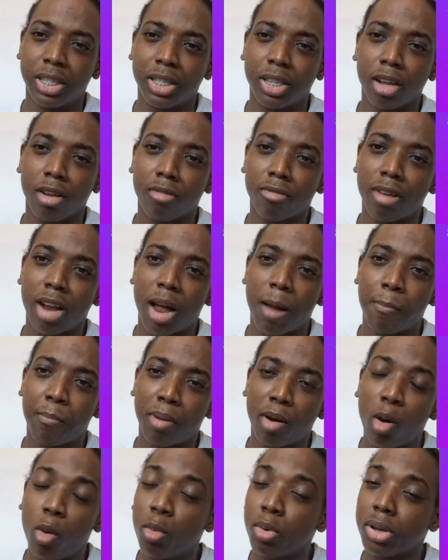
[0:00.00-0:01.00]
Instagram
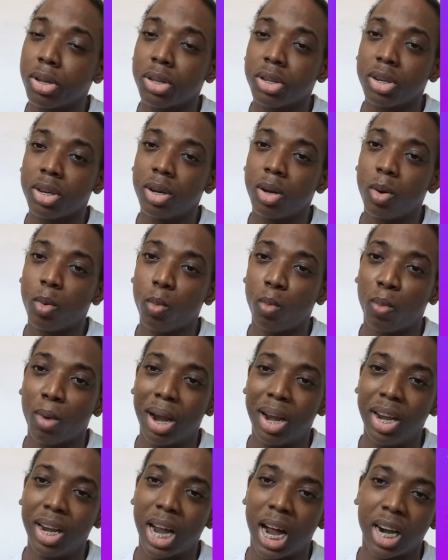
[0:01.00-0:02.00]
post
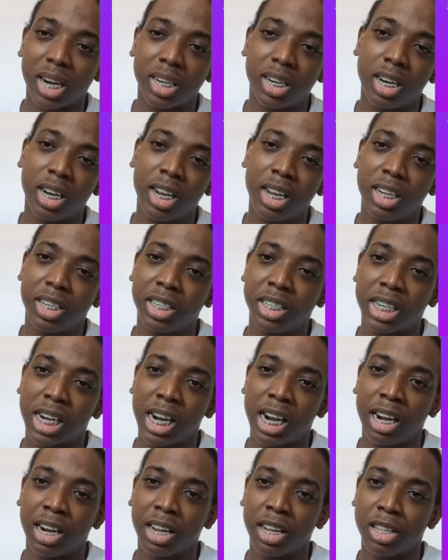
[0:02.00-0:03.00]
where he actually
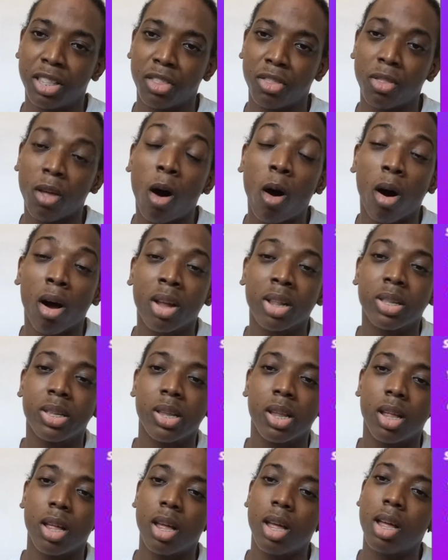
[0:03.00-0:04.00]
shared his
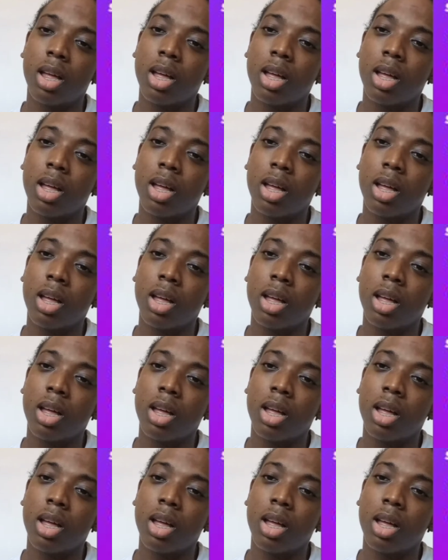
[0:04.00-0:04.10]
thoughts